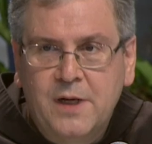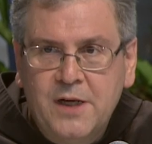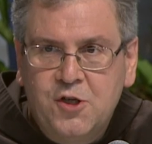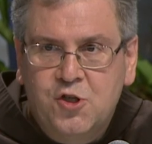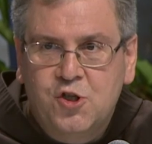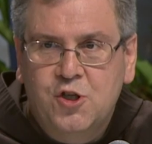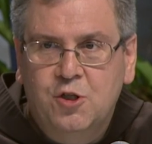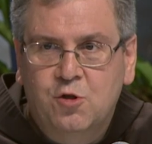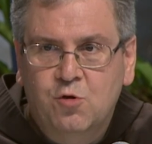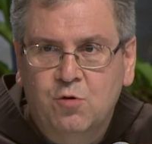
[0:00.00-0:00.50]

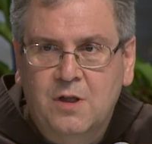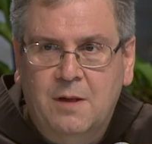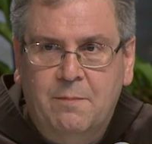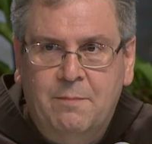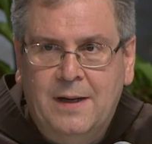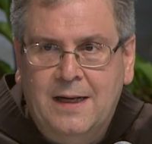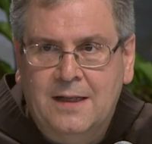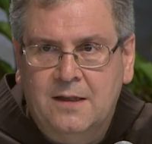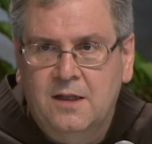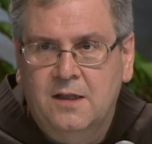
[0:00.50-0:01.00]
because we
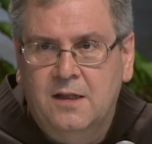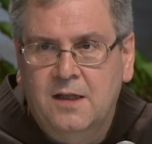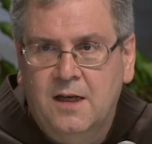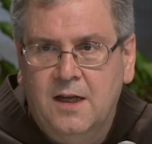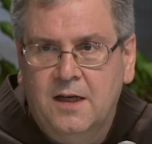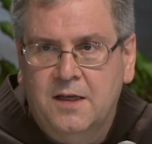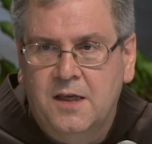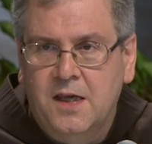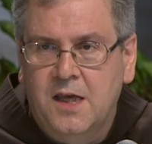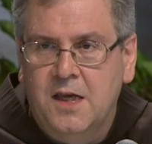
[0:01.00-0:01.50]
have
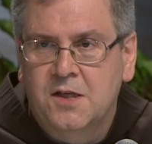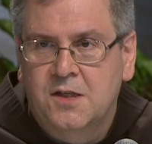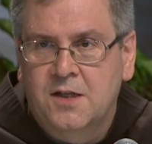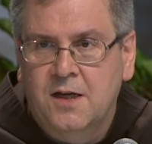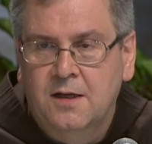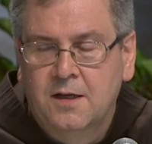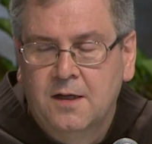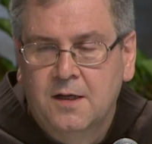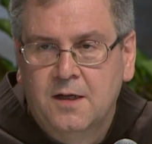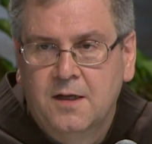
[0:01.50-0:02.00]
been
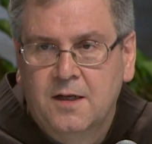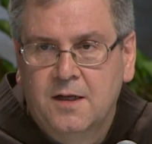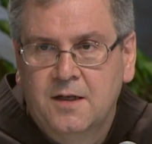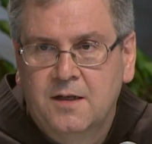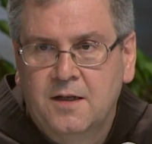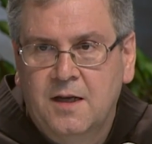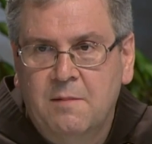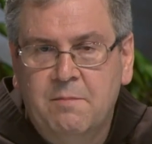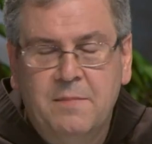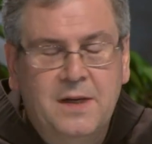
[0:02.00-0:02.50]
given
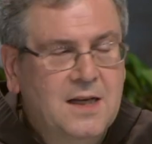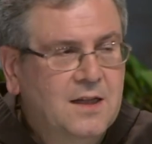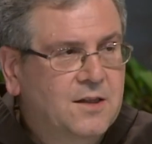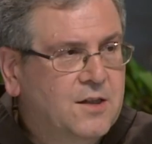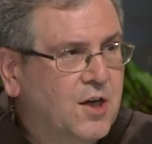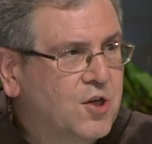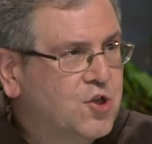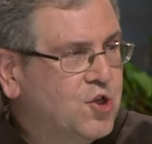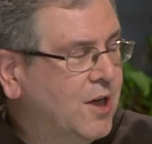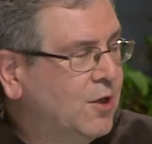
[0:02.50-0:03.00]
a
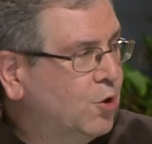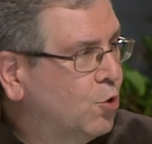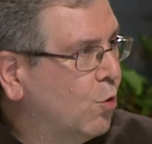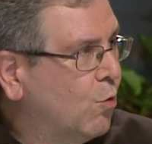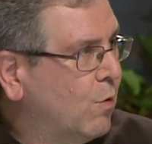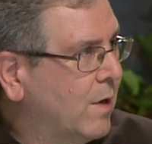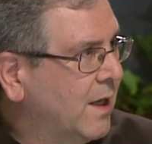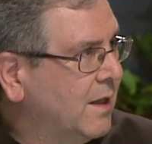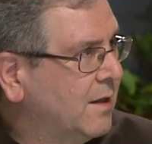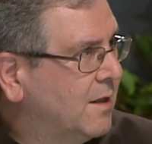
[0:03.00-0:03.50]

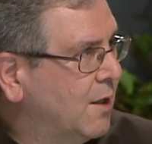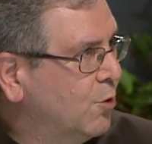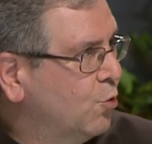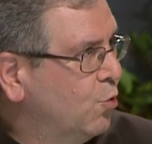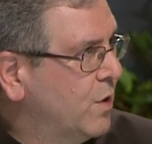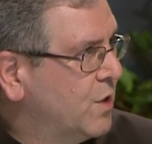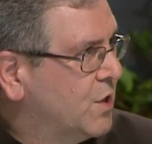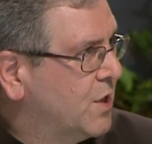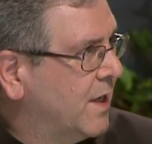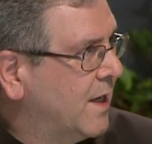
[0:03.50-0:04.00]
special and
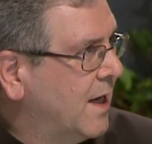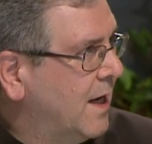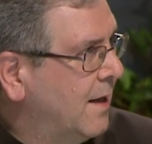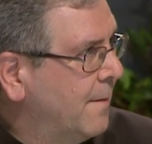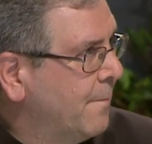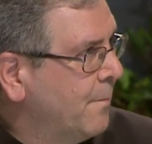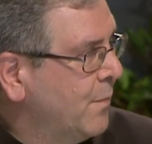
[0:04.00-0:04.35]
a special